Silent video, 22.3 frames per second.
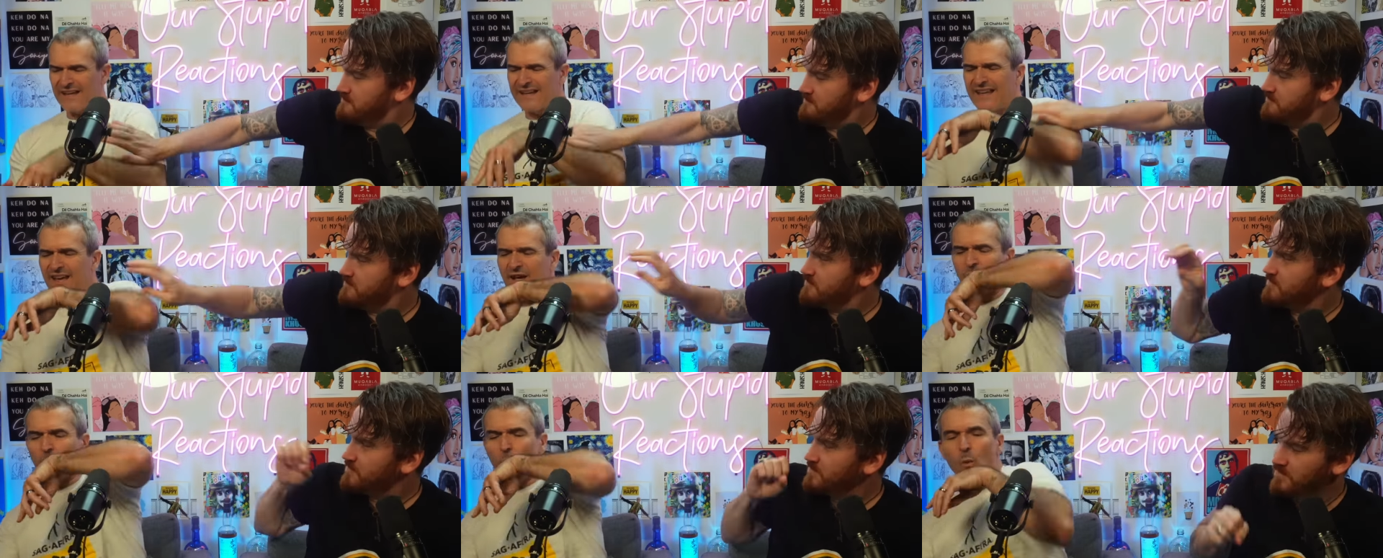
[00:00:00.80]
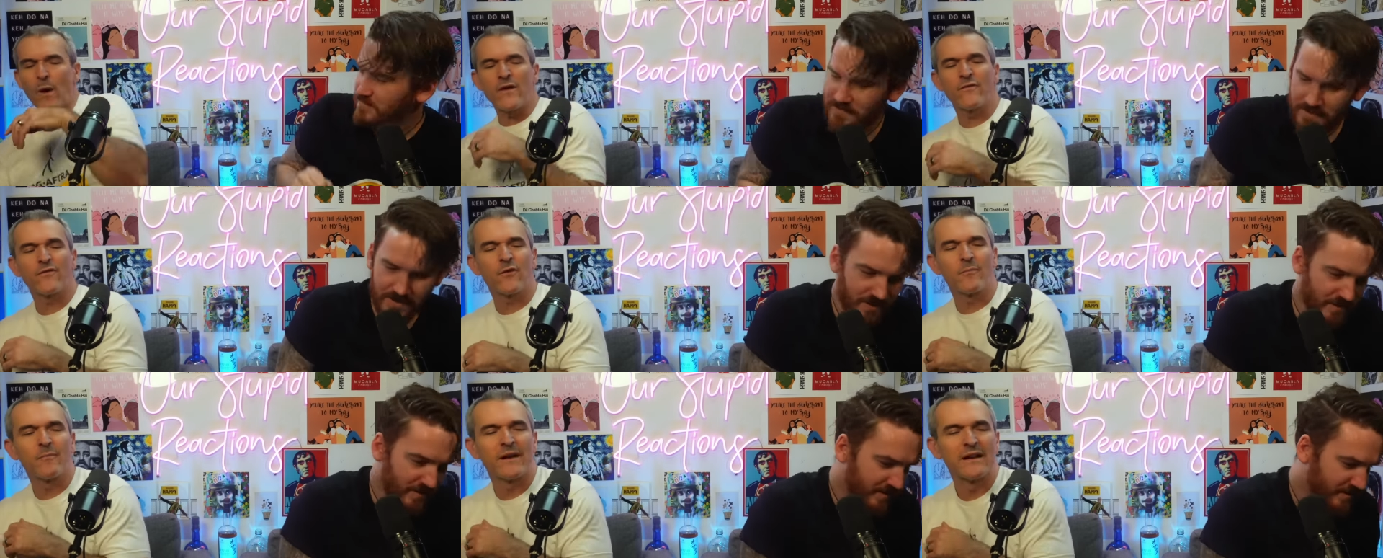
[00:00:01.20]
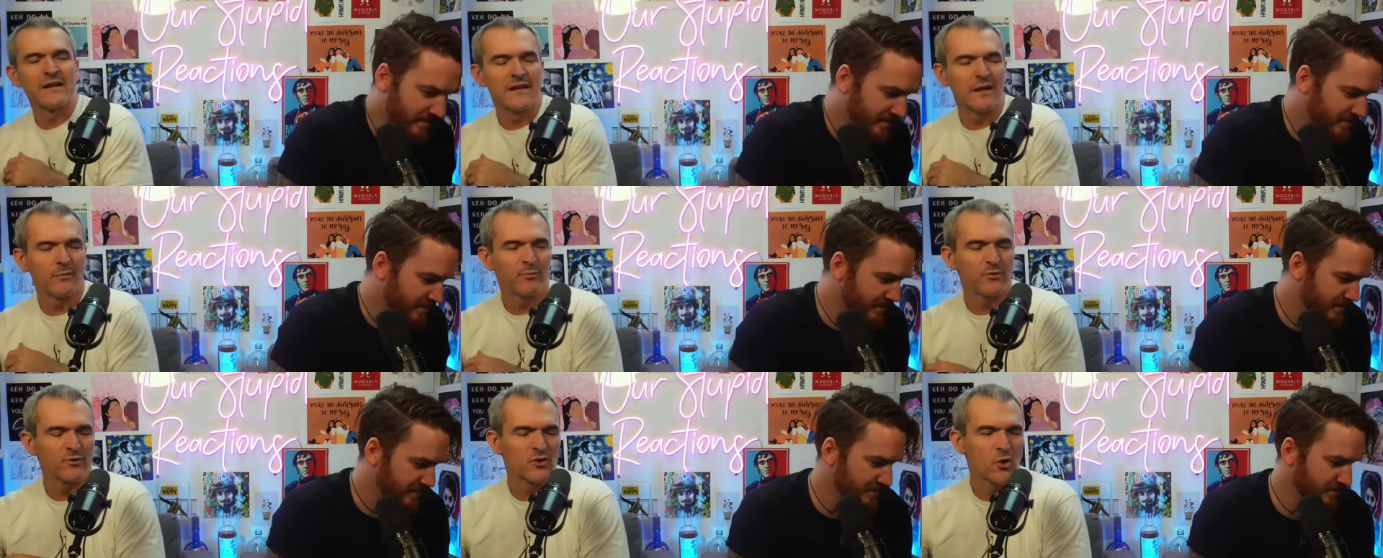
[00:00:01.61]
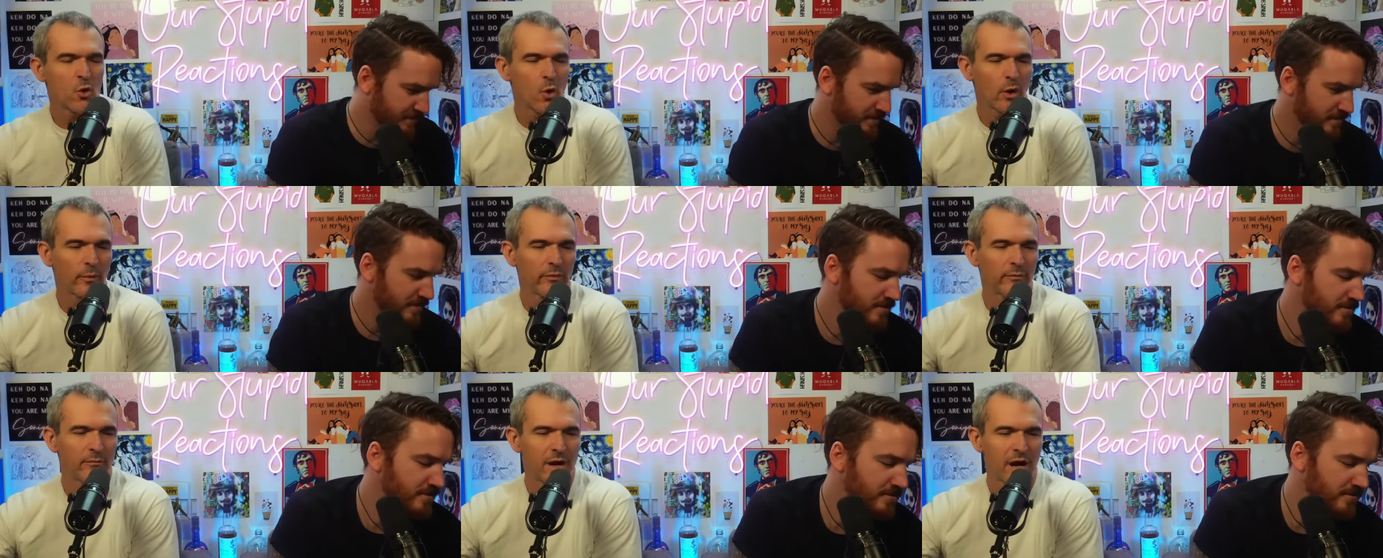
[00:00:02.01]
Speaker 1: Get away from my nipples,
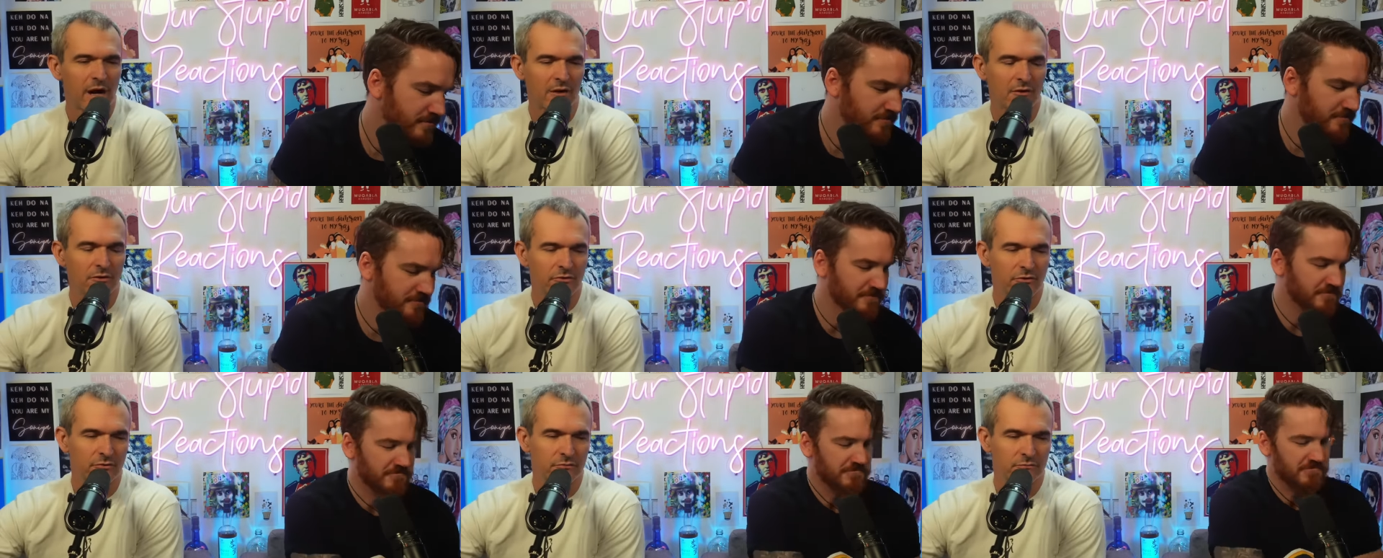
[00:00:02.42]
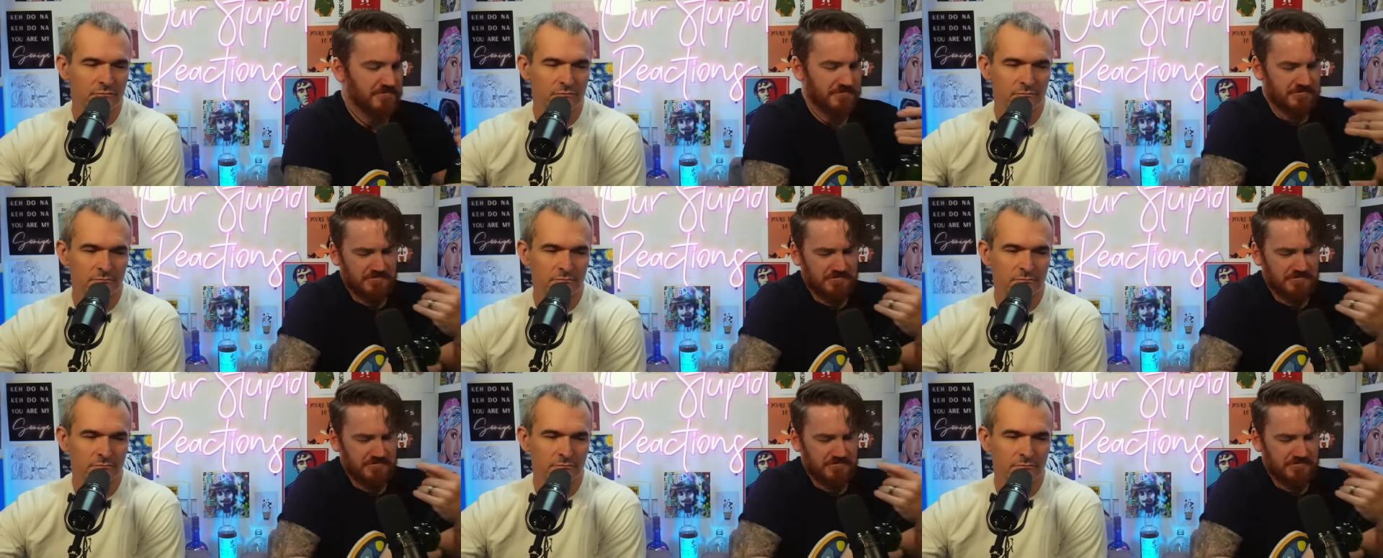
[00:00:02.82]
Corbin Miles.